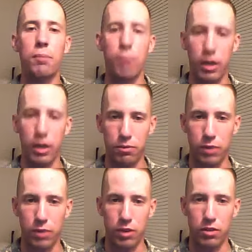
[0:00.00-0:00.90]
mind
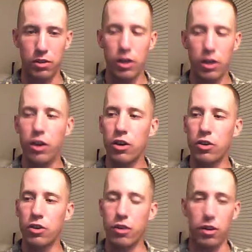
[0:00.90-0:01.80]
fuck.
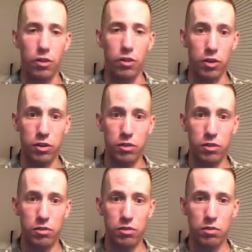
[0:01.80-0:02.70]
You're there to learn.
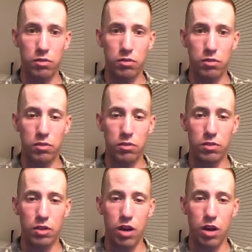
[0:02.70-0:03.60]

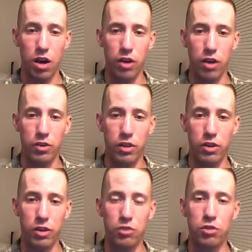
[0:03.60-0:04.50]
You're
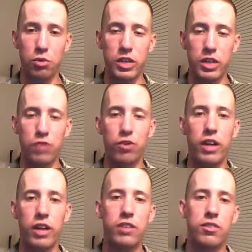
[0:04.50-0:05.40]
there to
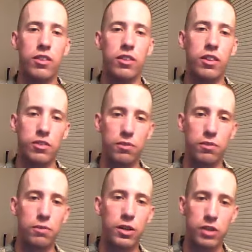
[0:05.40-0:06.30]
erase the
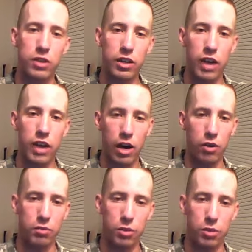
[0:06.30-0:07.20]
civilian out
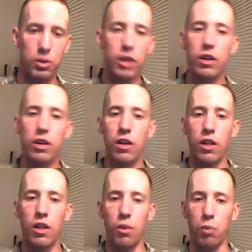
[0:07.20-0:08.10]
of you.
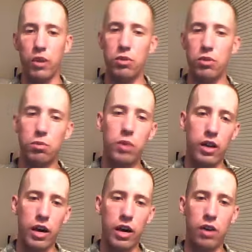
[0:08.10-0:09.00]
What you
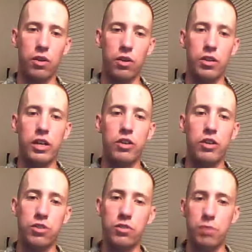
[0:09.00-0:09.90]
held in
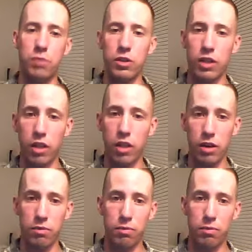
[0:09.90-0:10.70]
your civilian life,